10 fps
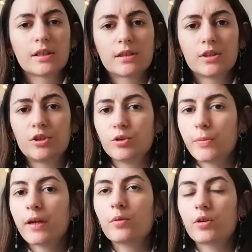you
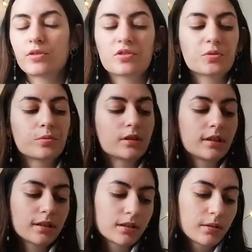might also
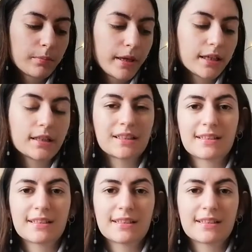wanna make like